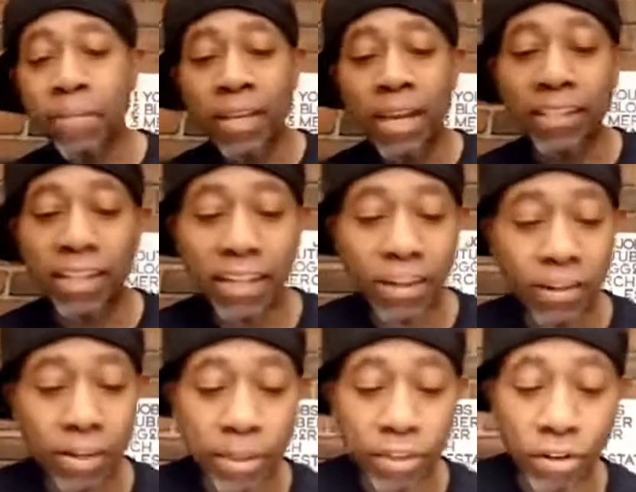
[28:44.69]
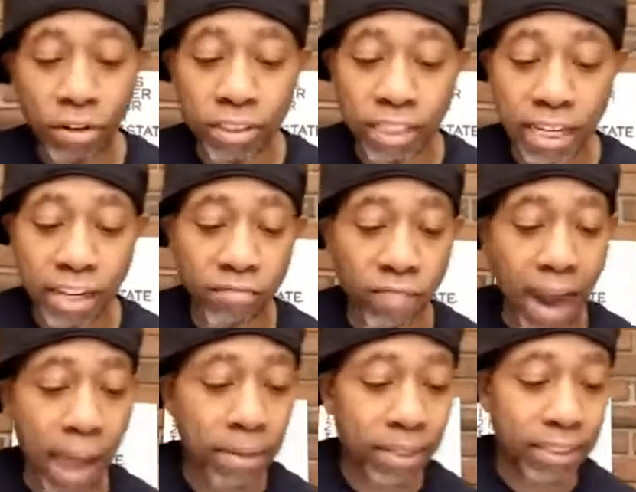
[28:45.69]
And then on number 13,
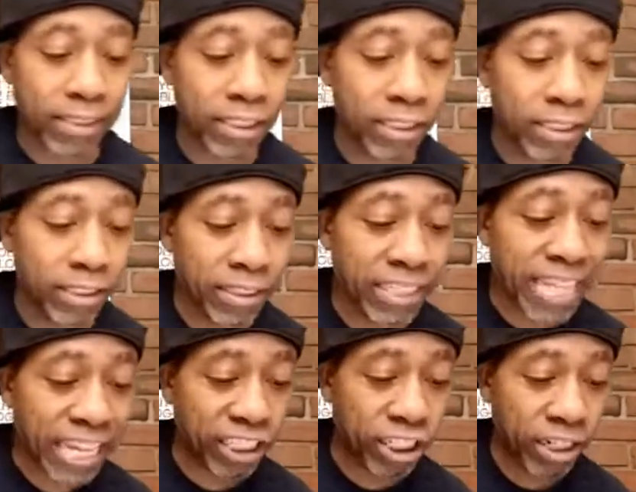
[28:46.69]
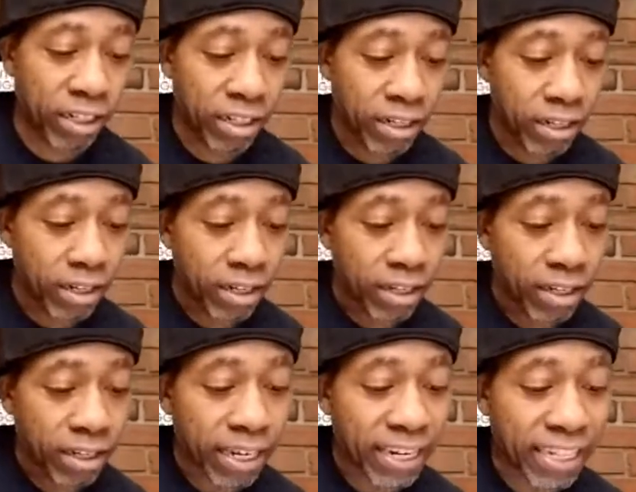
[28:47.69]
Rapp Snitch,
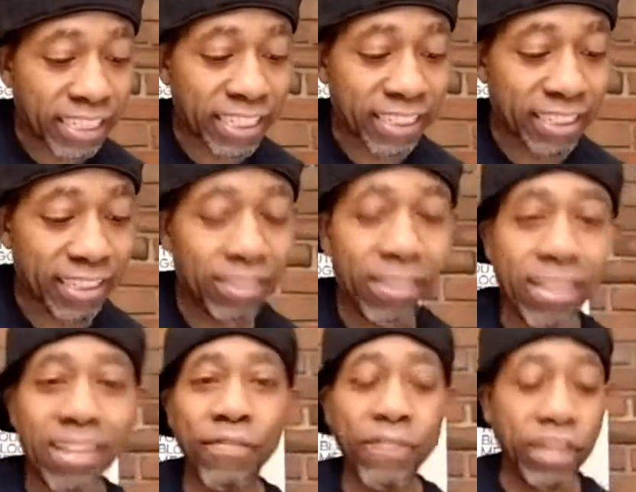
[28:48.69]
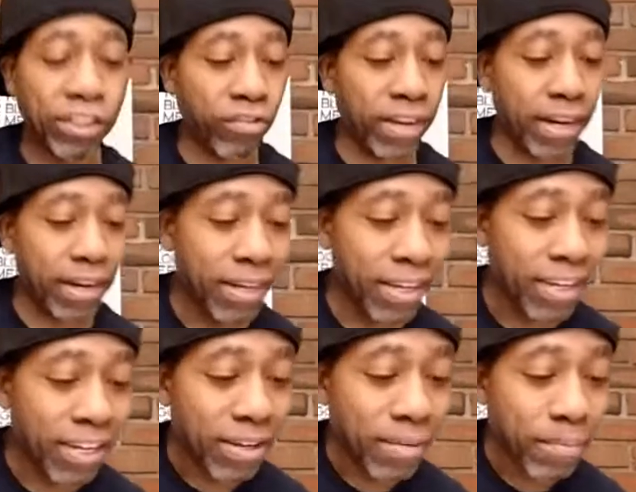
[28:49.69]
Knishes, featuring
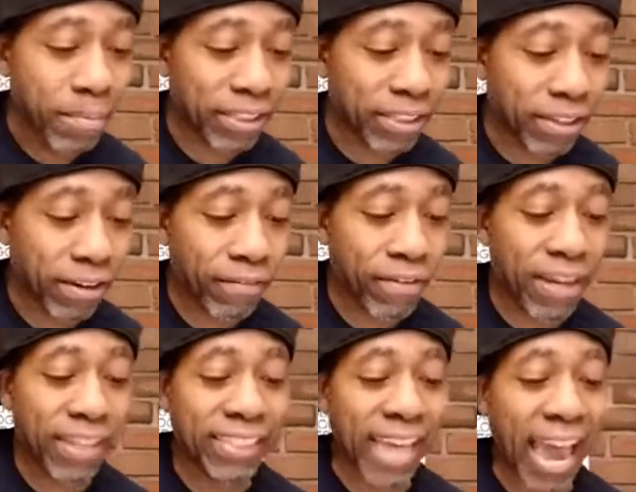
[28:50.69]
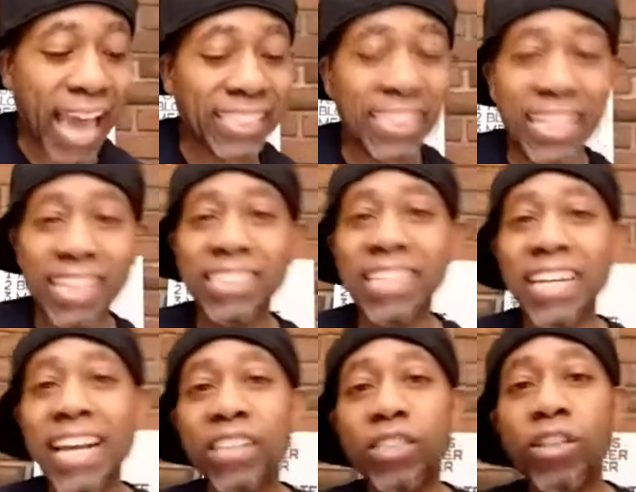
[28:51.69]
Mr. Fantastik. Say
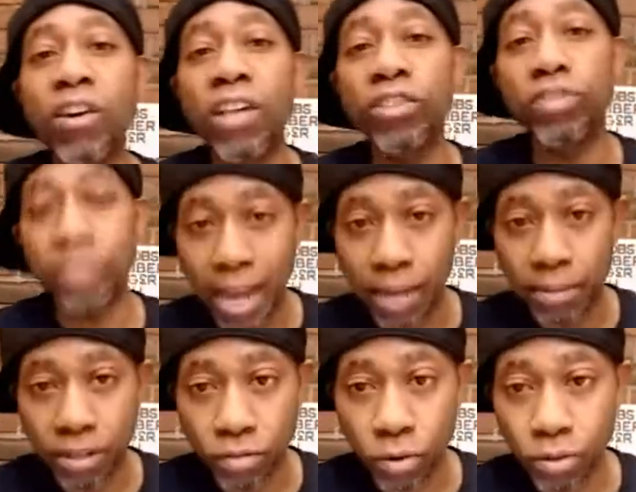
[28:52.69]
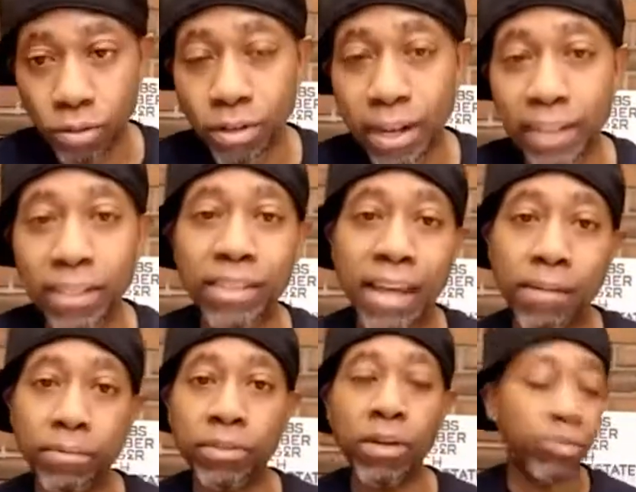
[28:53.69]
that 100 times in a row. You know, like they used to have
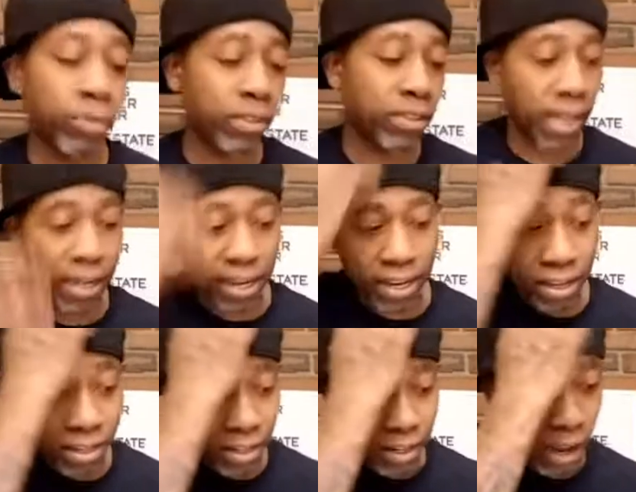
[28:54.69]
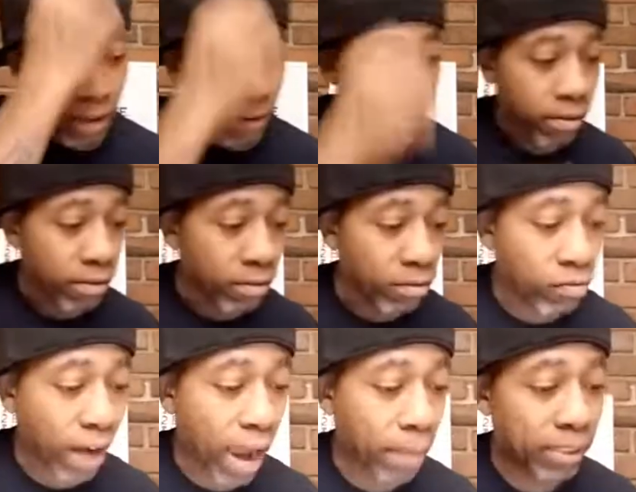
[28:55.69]
them tongue twisters. I can't. Look at that.
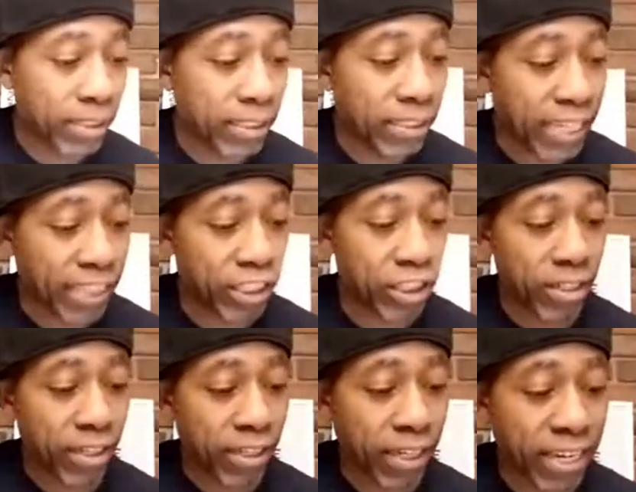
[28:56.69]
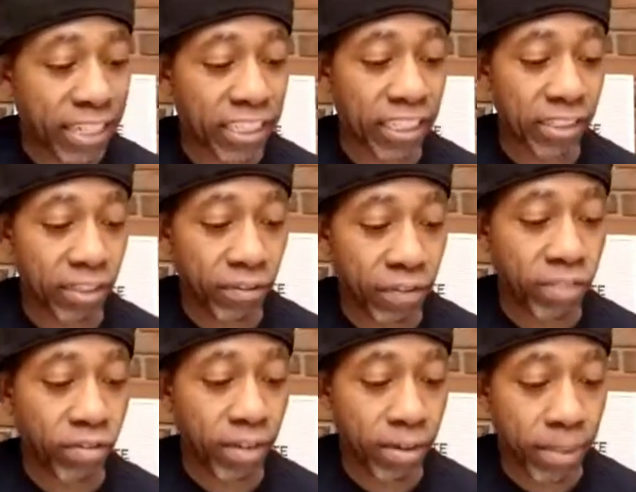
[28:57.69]
Rapp Snitch, Knishes,
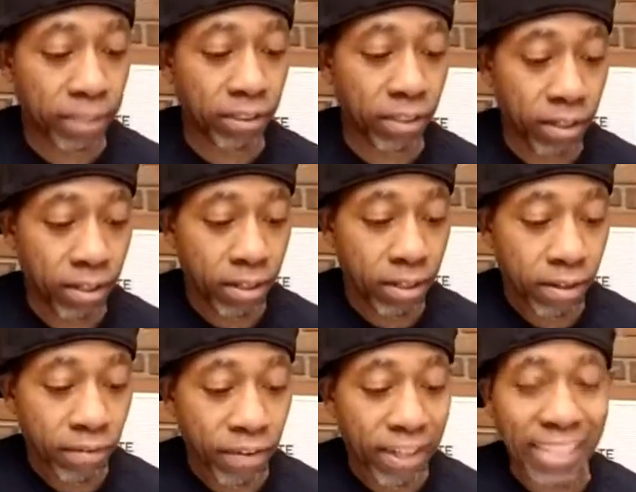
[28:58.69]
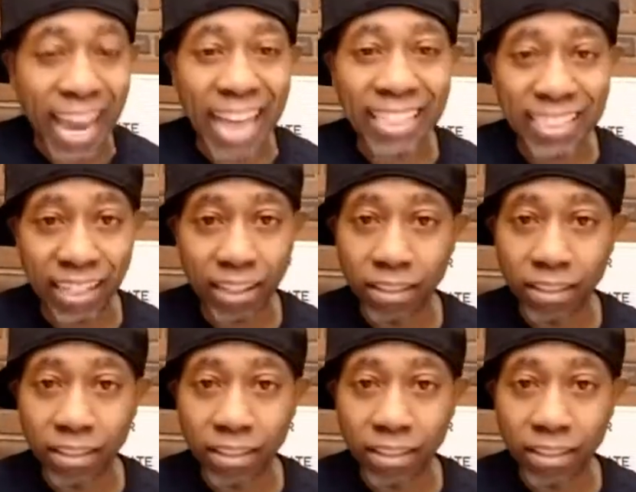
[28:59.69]
featuring Mr. Fantastik.